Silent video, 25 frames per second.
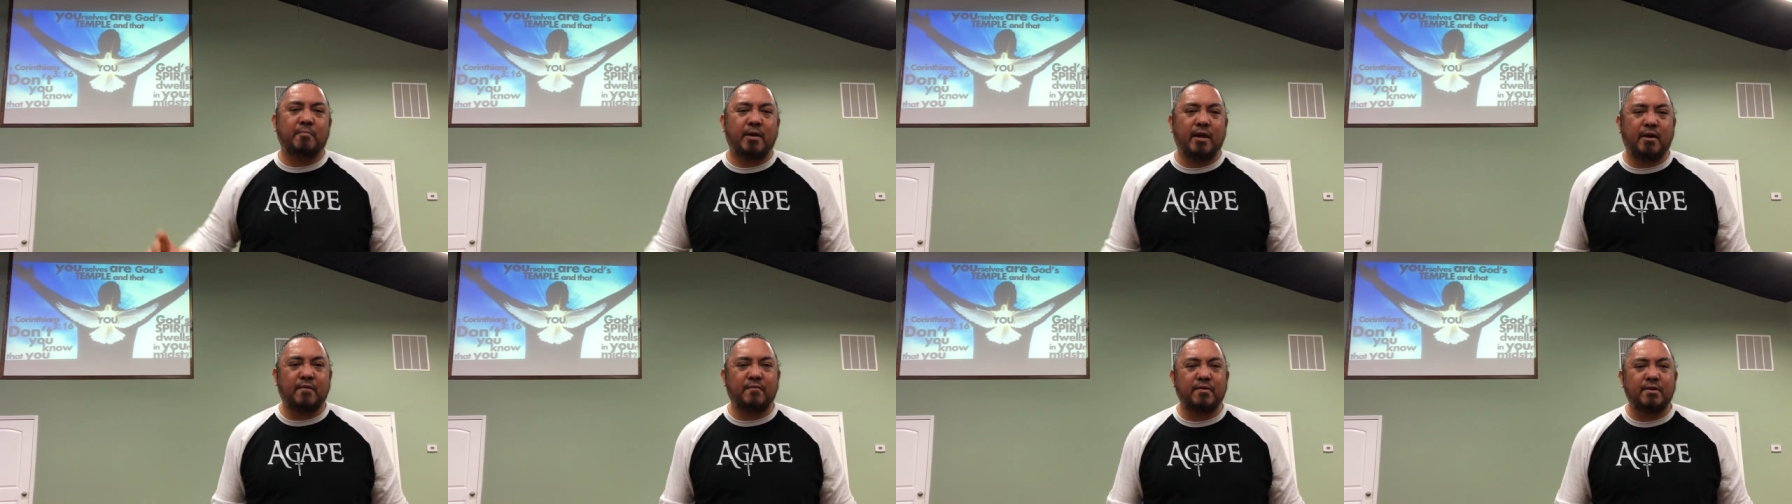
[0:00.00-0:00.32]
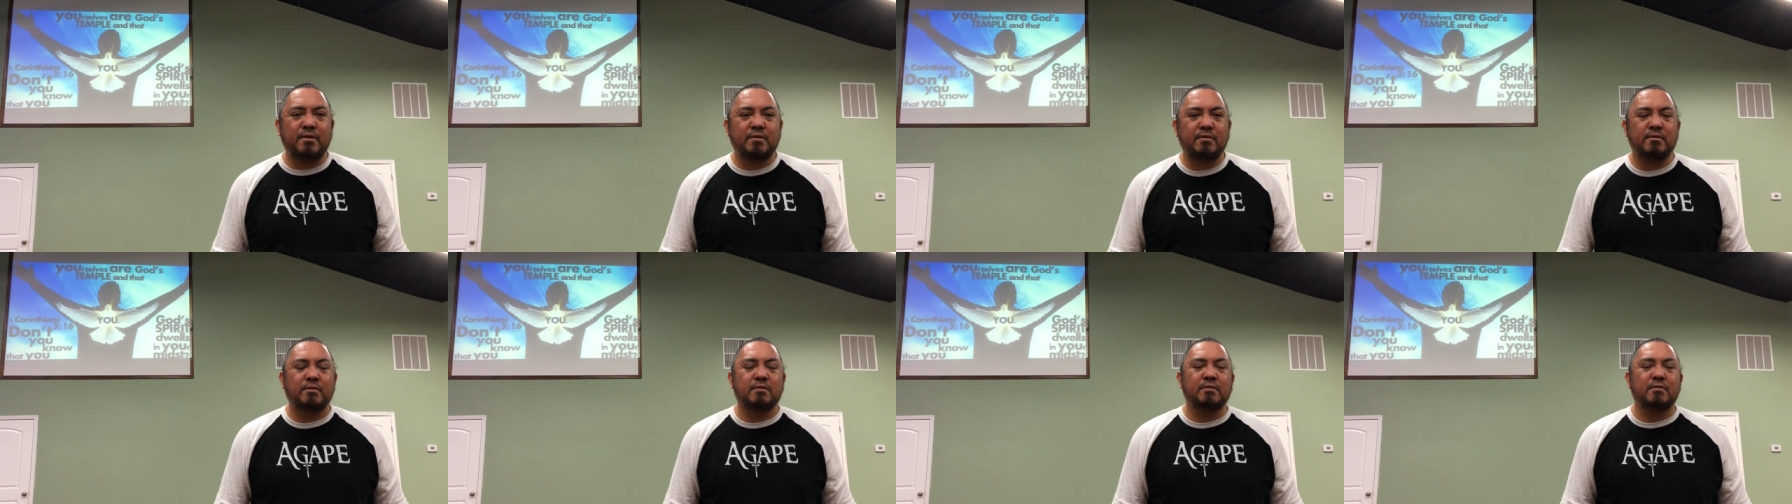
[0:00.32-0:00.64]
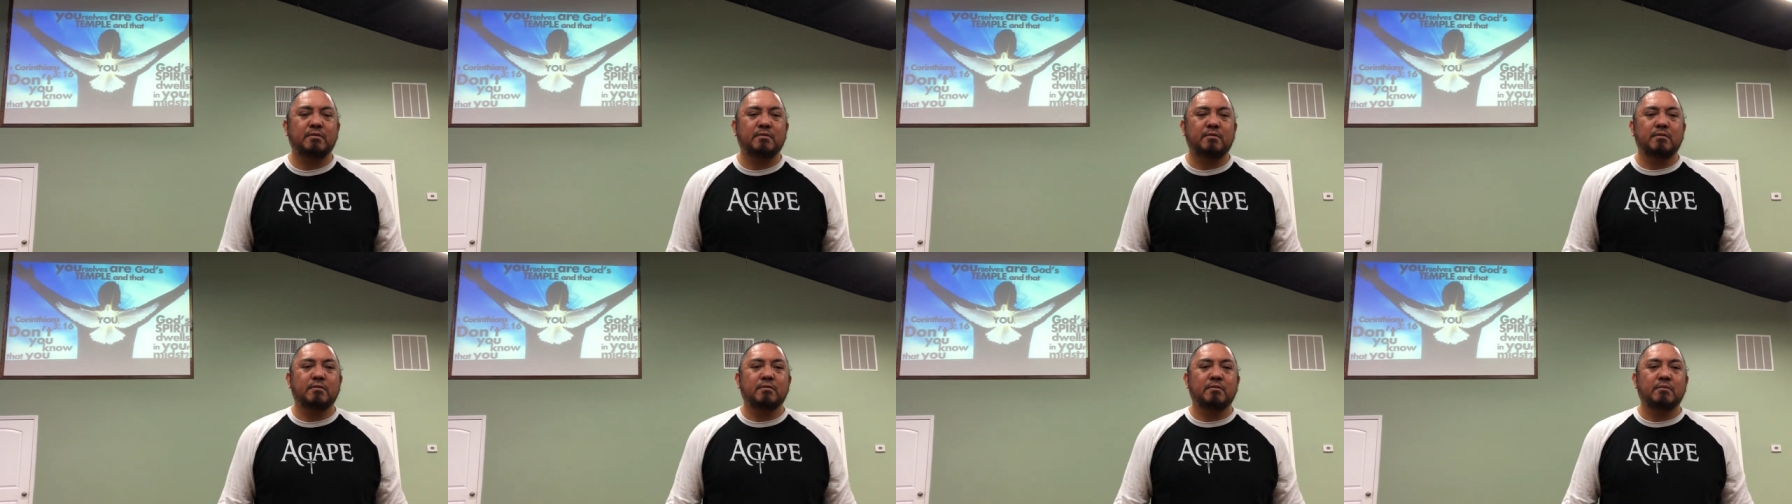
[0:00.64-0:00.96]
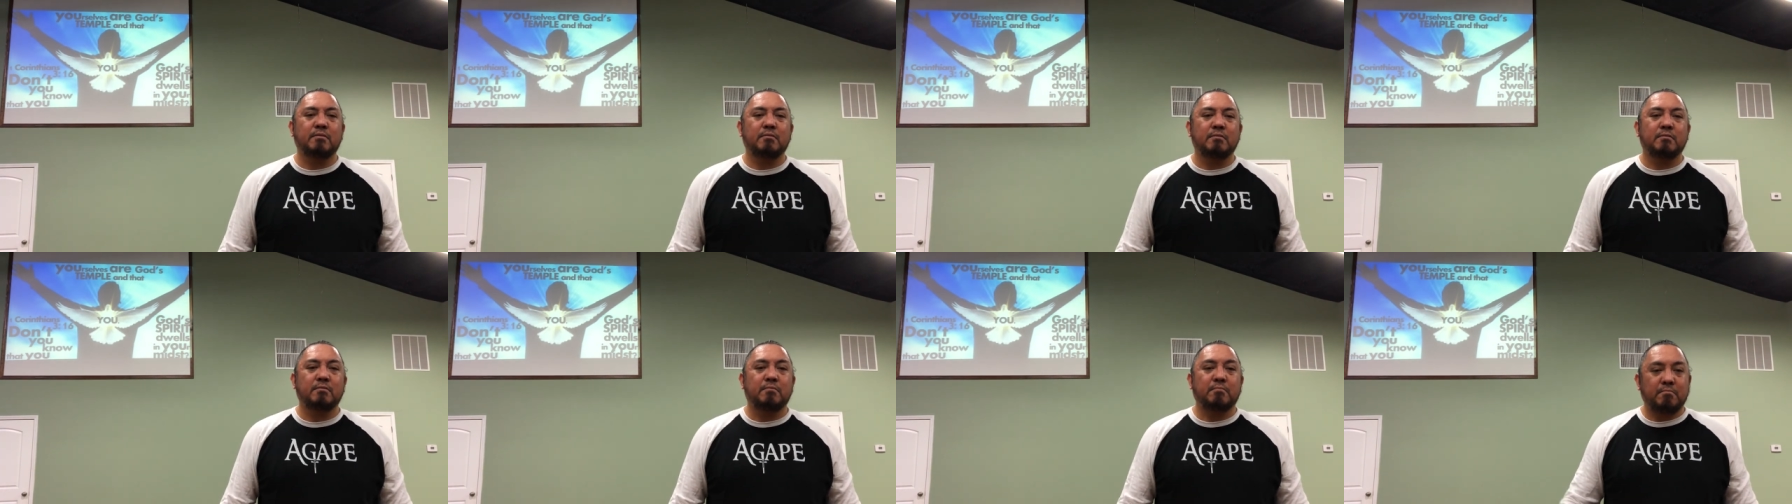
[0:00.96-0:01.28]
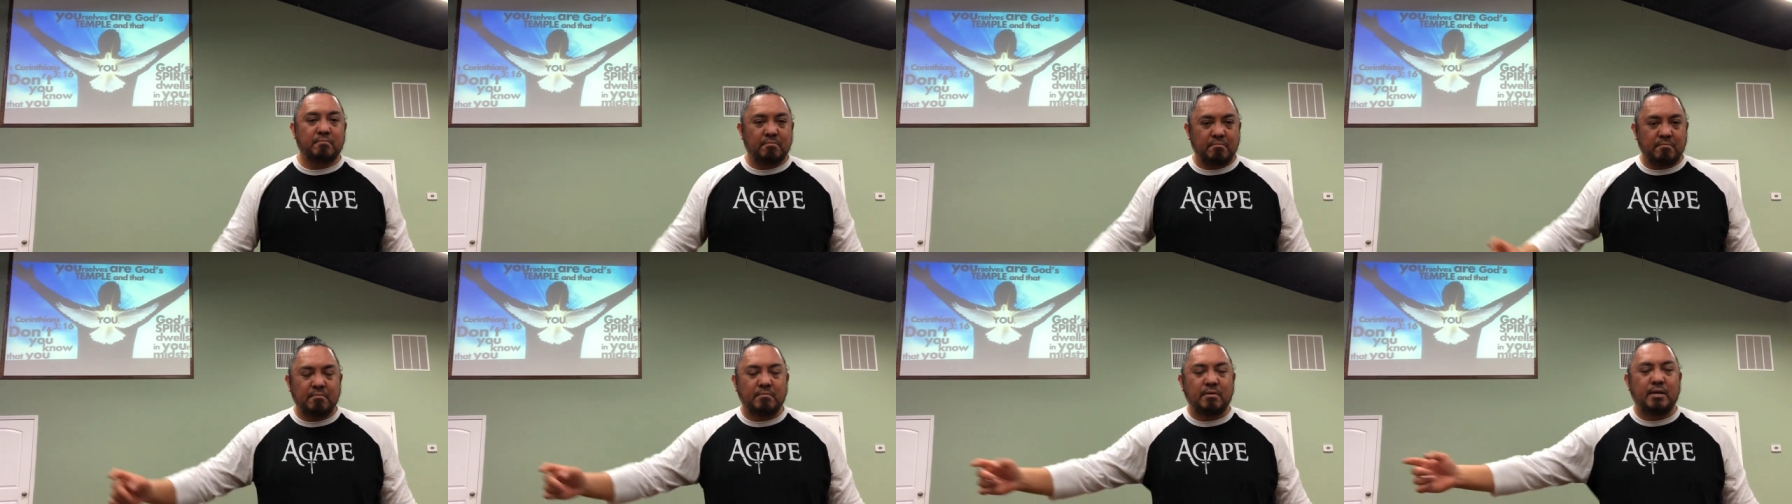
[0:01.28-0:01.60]
heaven?
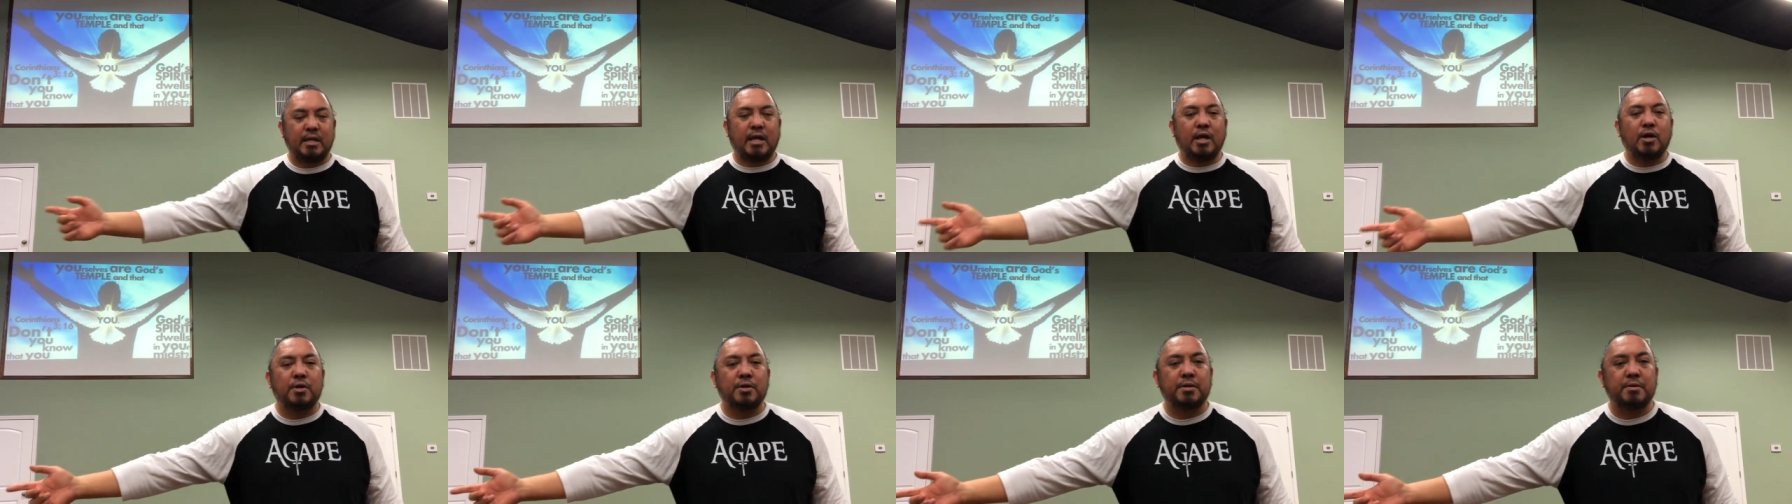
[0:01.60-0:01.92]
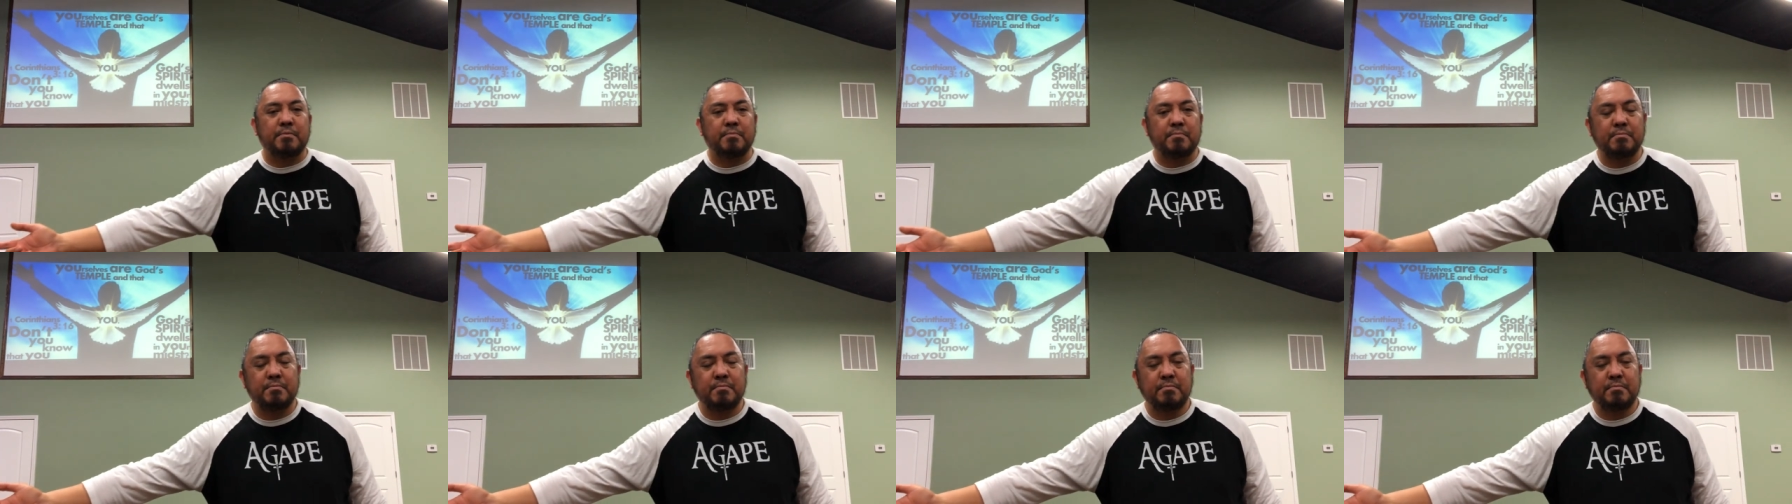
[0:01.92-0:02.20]
Killed him.